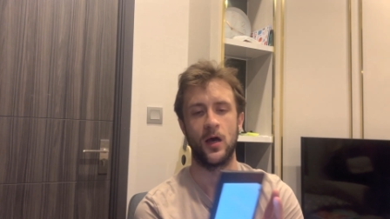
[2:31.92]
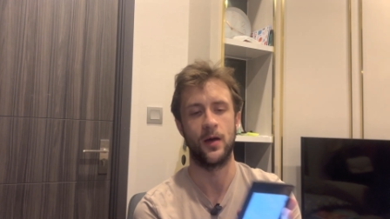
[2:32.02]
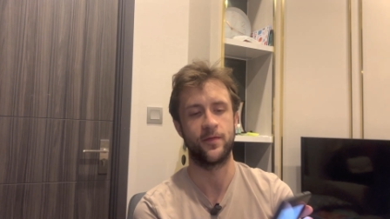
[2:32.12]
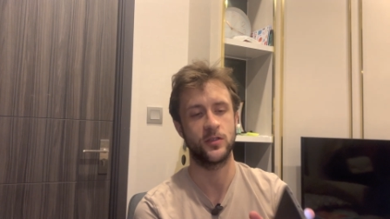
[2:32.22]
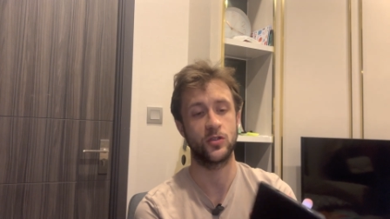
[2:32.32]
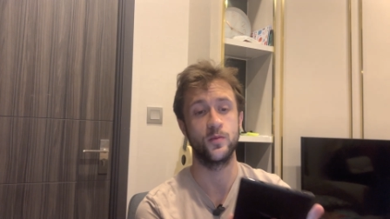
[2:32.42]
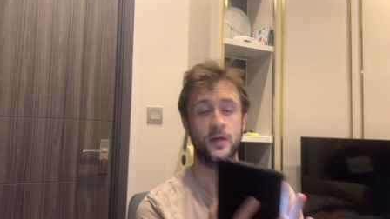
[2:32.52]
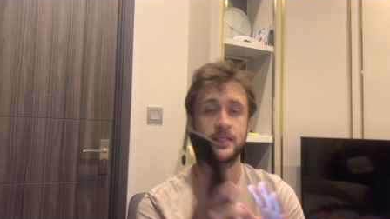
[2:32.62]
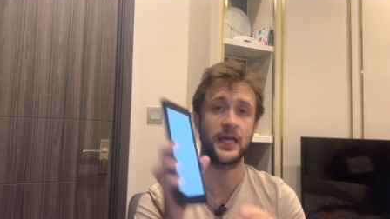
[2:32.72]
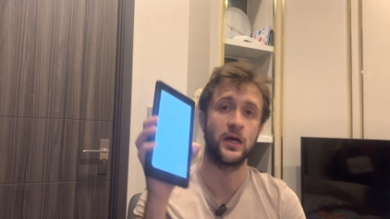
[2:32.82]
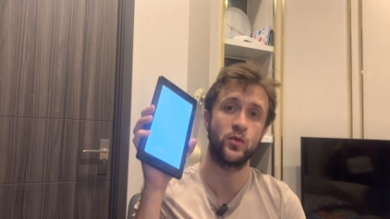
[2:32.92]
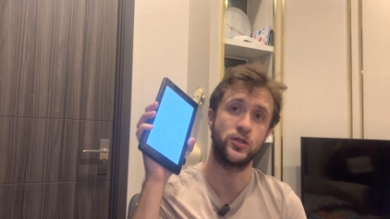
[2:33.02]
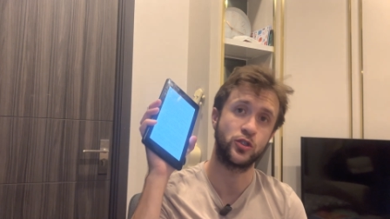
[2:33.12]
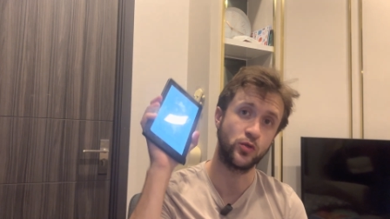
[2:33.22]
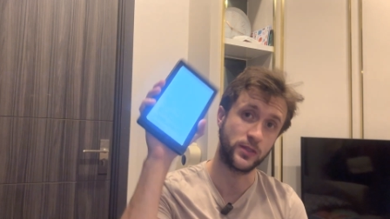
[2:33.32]
First 2 books, I
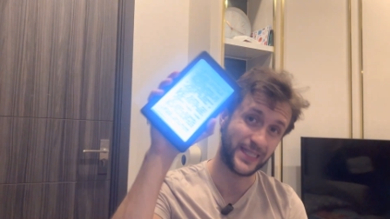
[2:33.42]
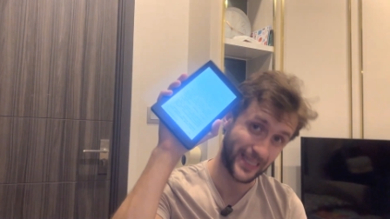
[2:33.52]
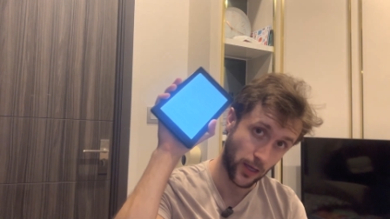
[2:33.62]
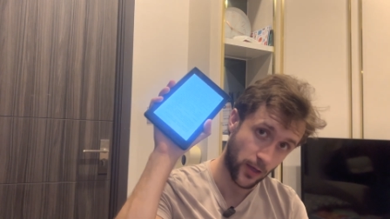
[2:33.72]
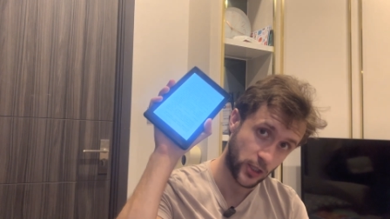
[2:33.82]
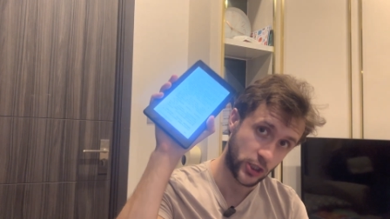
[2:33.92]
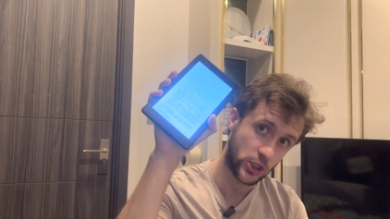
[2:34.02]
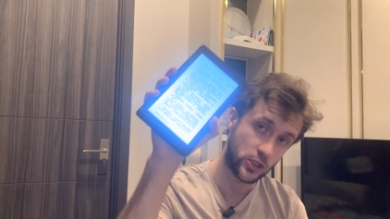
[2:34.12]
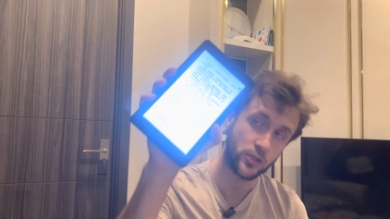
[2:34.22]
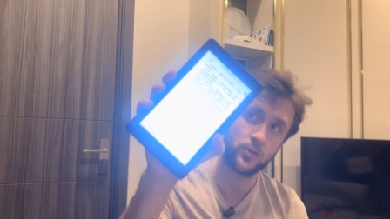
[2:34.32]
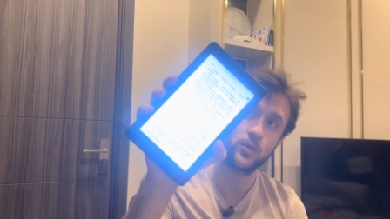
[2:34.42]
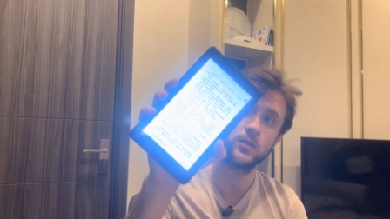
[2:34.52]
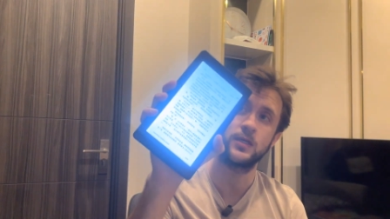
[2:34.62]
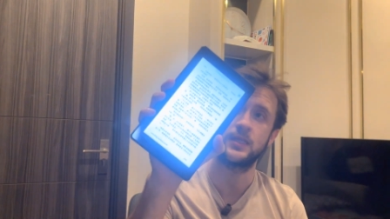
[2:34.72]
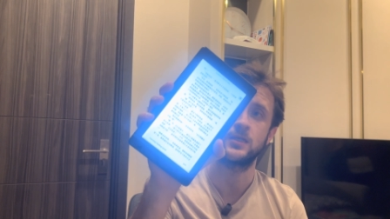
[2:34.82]
was using
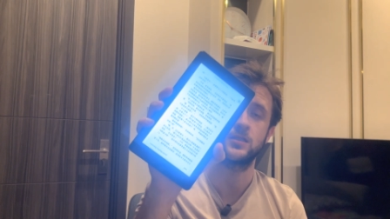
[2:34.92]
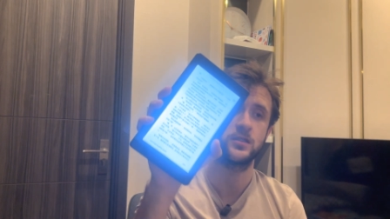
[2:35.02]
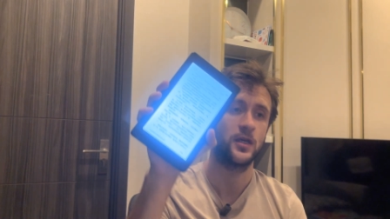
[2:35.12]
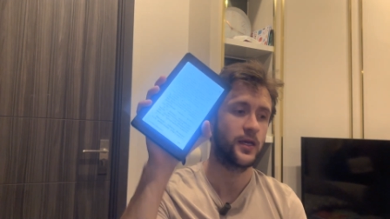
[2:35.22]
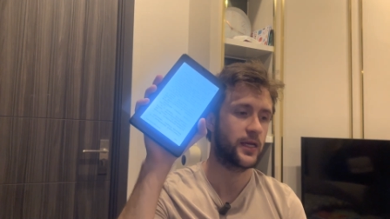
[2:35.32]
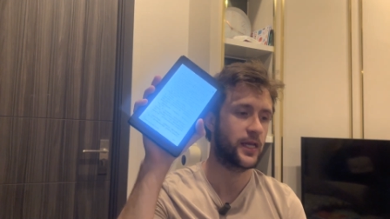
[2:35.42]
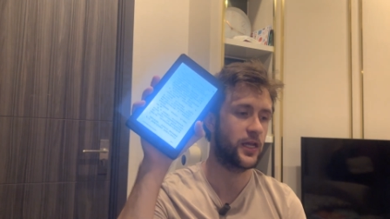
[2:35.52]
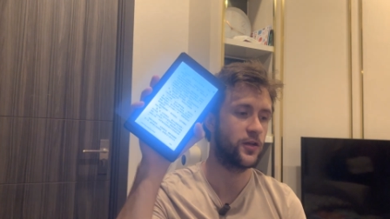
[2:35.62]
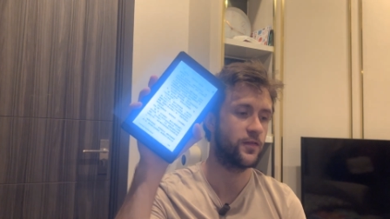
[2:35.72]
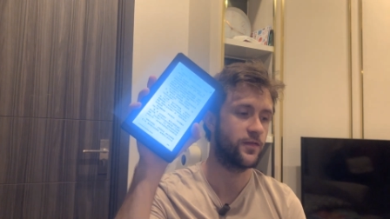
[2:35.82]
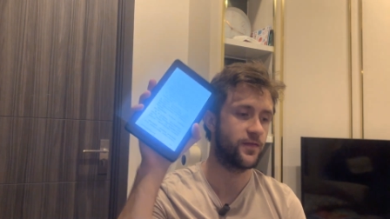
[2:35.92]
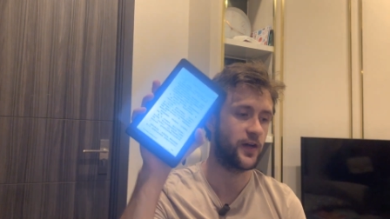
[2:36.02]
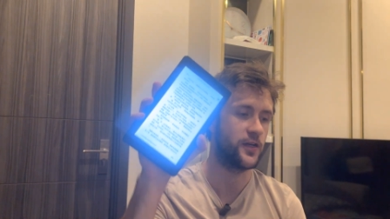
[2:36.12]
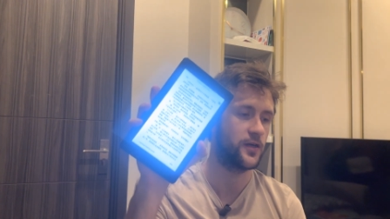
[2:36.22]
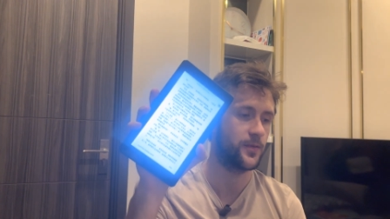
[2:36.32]
solely this Kindle
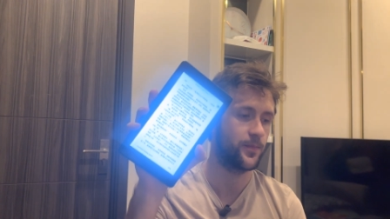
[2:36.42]
Fire.